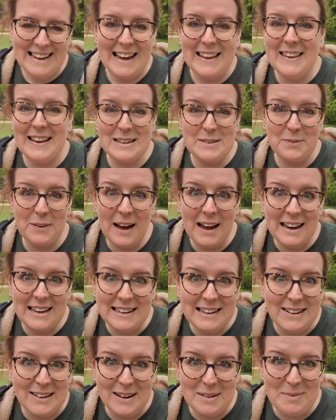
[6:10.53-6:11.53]
And that's fine,
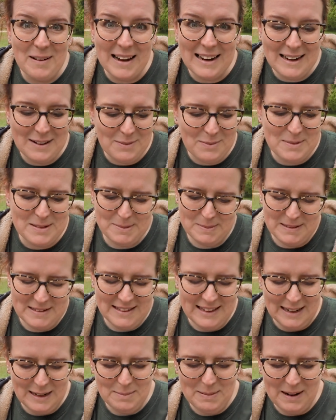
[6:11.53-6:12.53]
it might give them something to
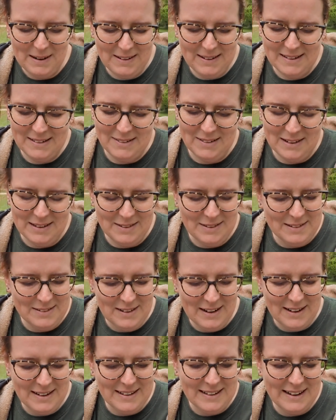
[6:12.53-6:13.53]
think about, and
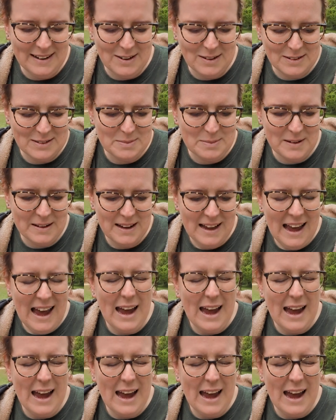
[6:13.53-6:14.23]
something.